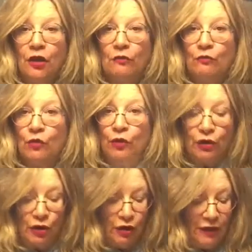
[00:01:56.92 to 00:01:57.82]
more
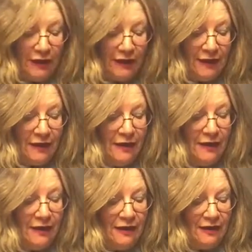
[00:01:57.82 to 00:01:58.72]
garlic,
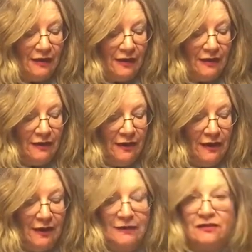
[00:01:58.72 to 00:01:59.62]

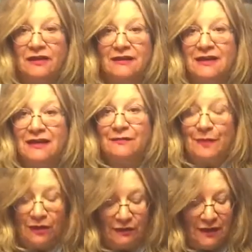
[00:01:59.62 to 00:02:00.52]
it's gonna taste
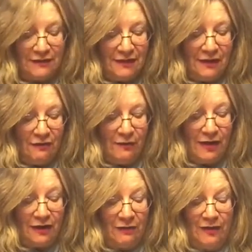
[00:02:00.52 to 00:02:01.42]
better. That's an
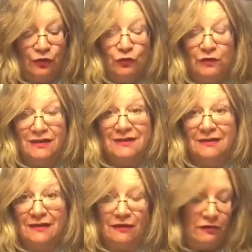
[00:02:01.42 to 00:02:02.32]
aromatic. I mean, who
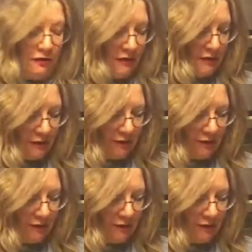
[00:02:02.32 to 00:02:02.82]
doesn't like garlic?